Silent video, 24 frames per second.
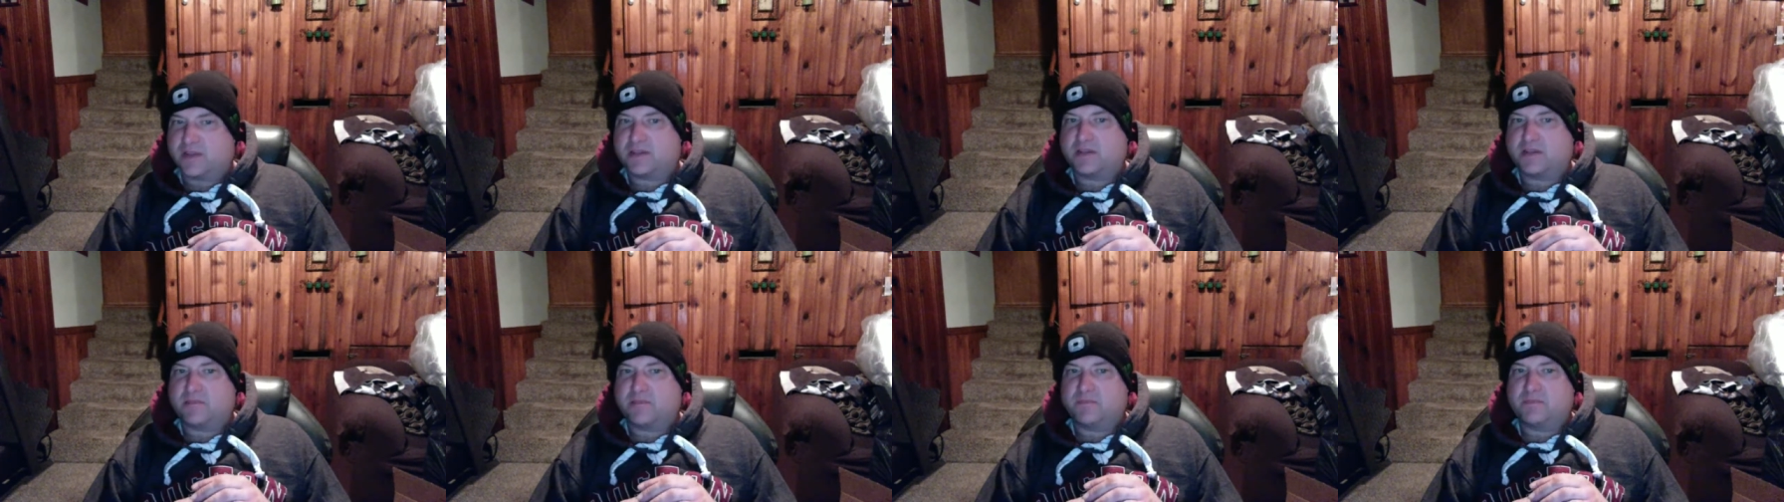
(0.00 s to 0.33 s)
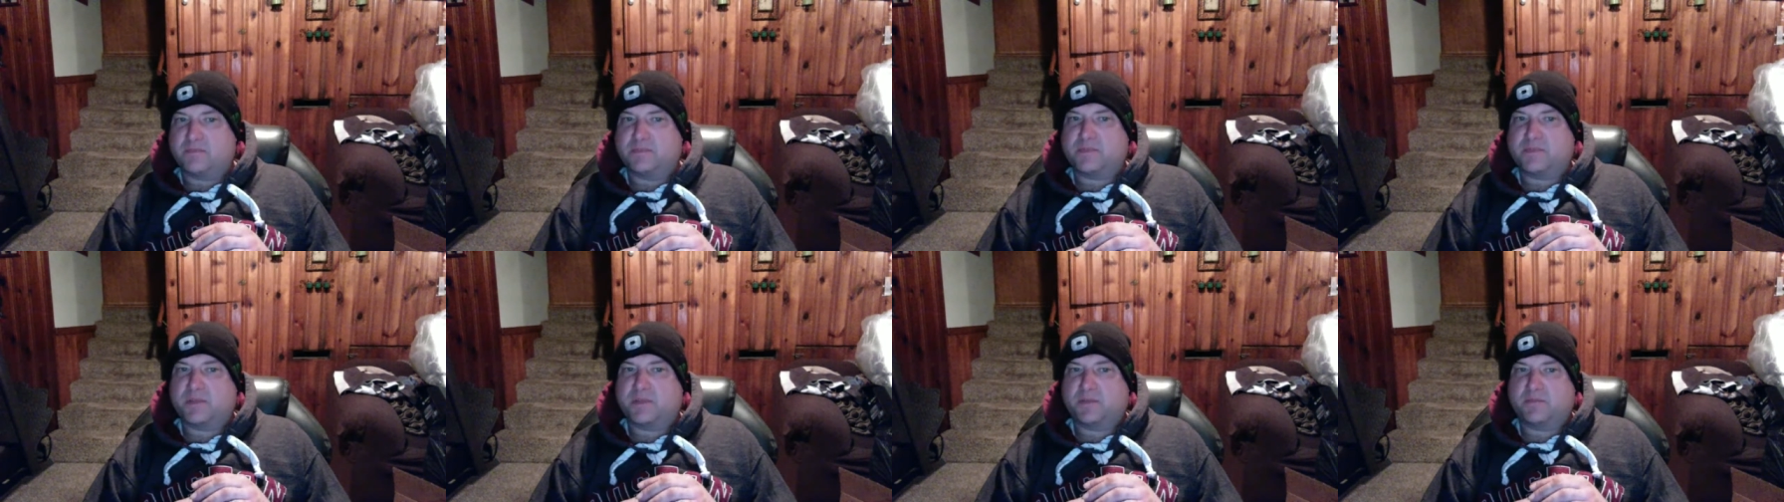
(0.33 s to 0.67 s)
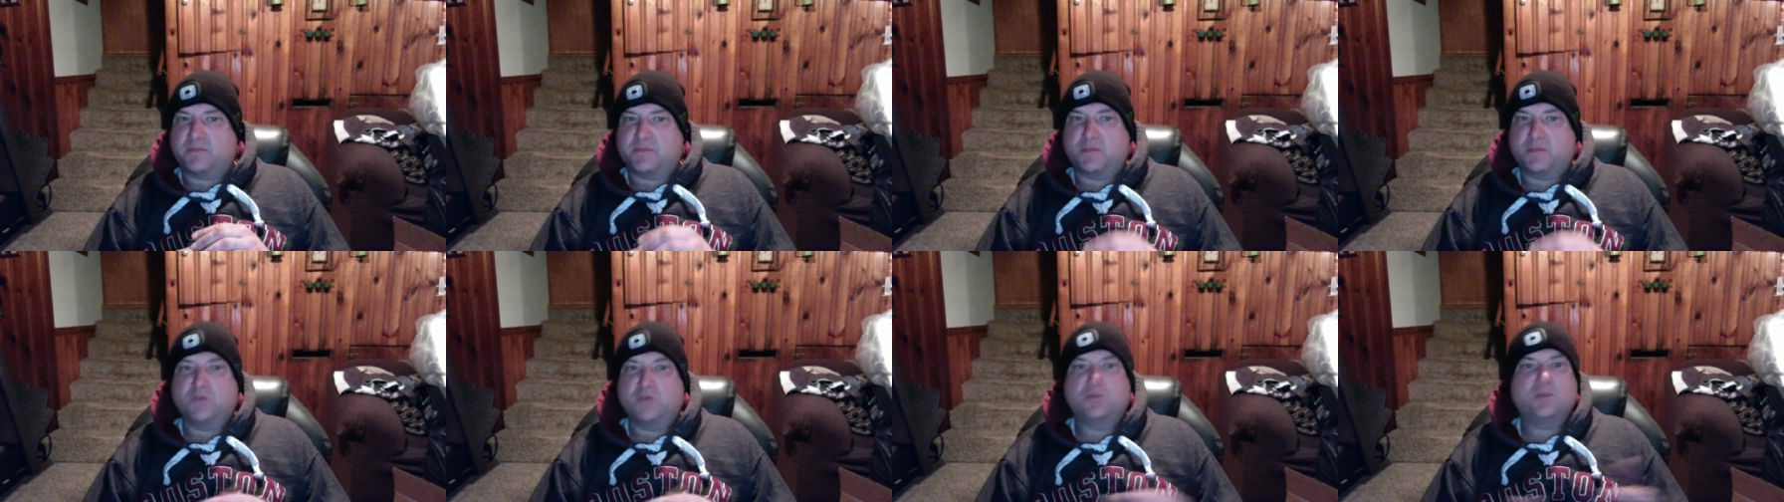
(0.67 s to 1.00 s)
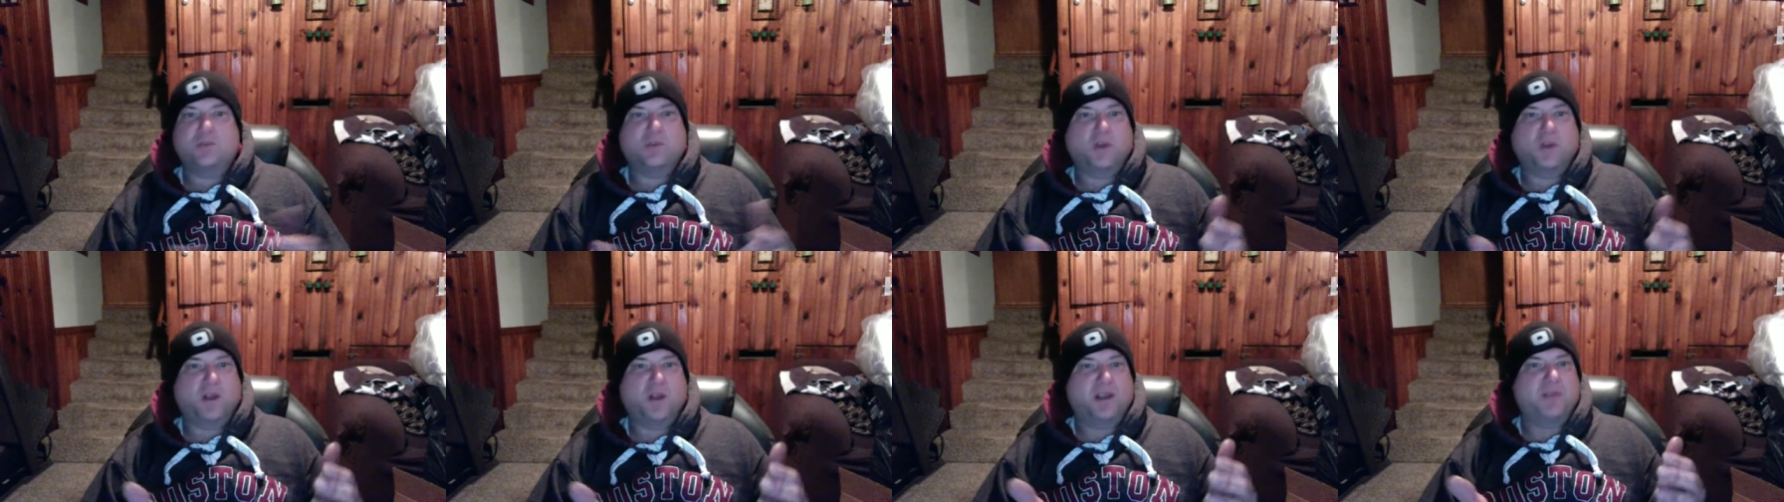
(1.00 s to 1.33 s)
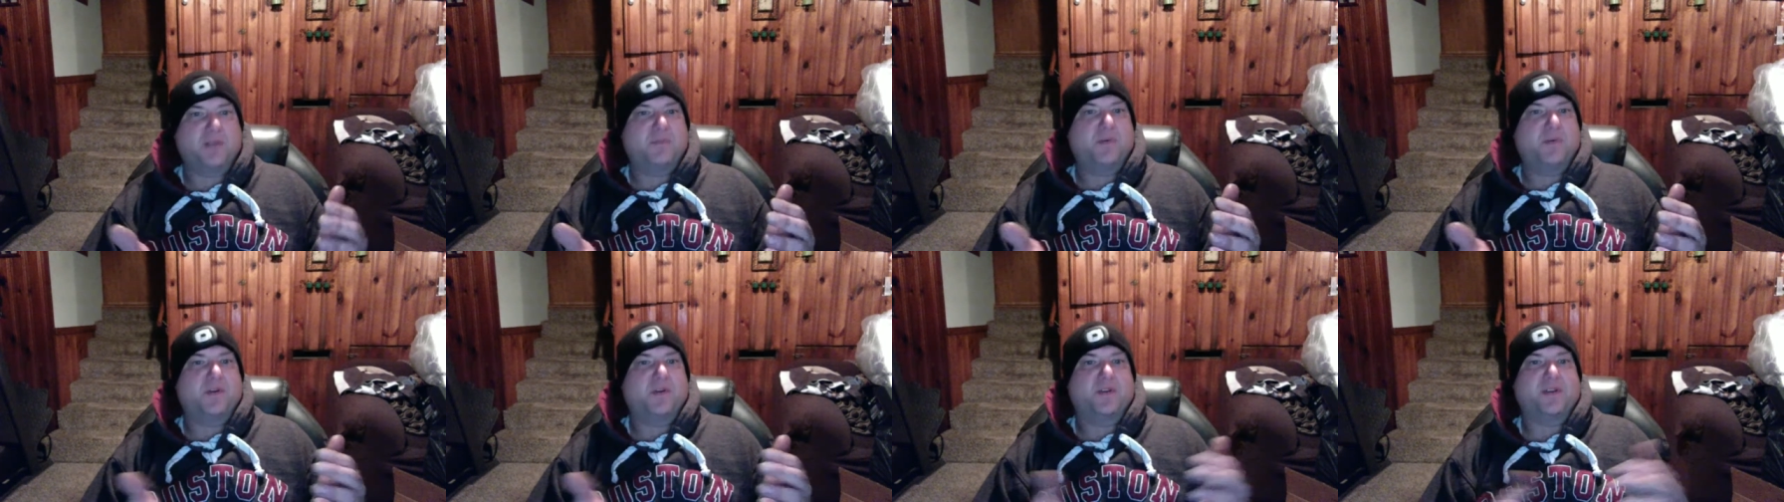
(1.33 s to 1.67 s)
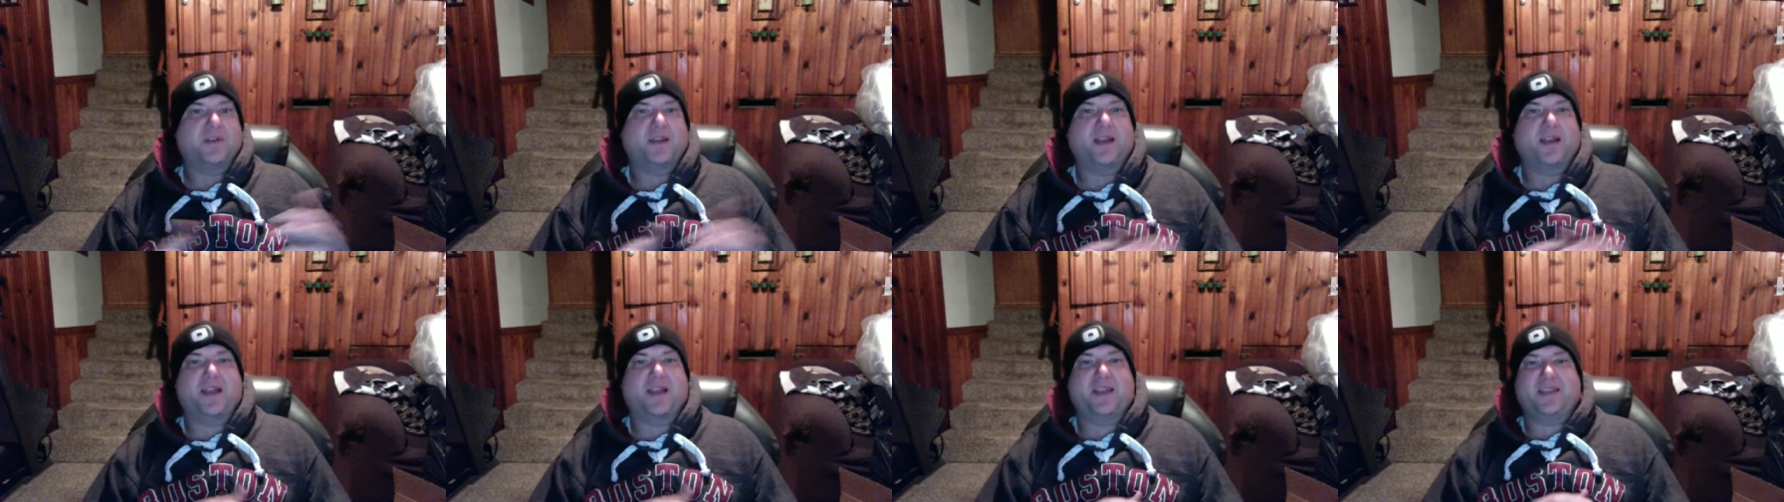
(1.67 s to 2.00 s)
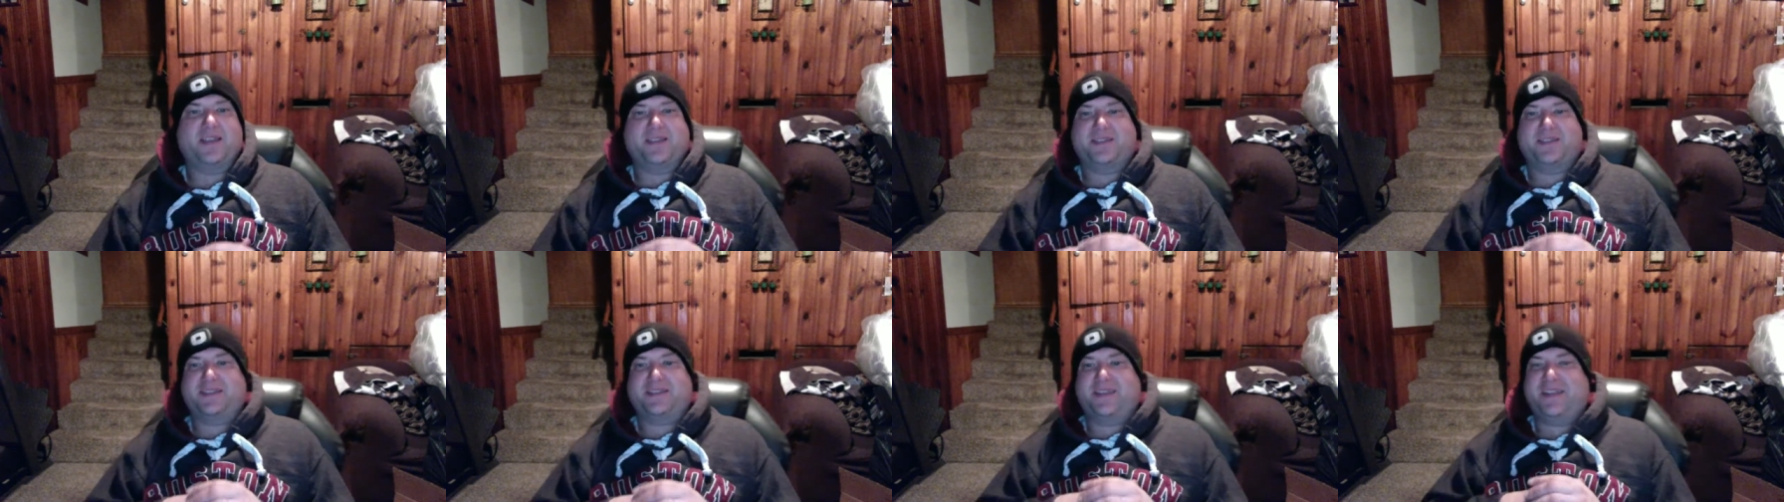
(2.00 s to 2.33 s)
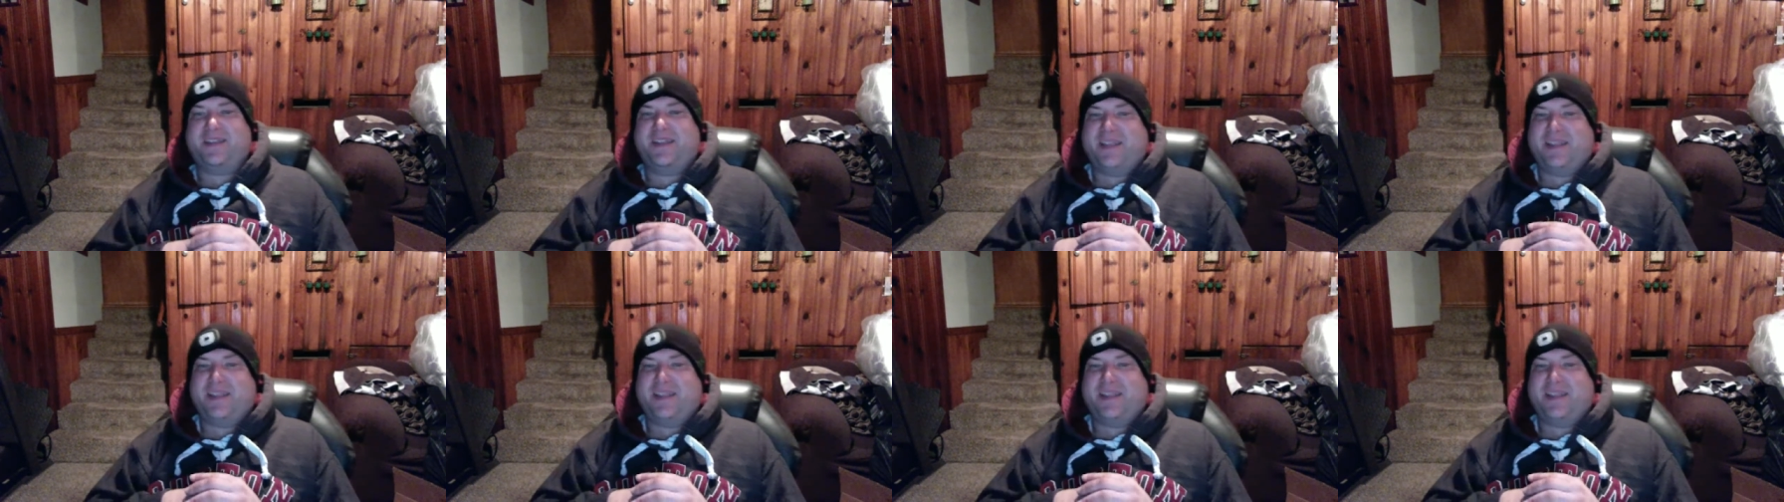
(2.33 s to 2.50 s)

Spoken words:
something to talk about, guys.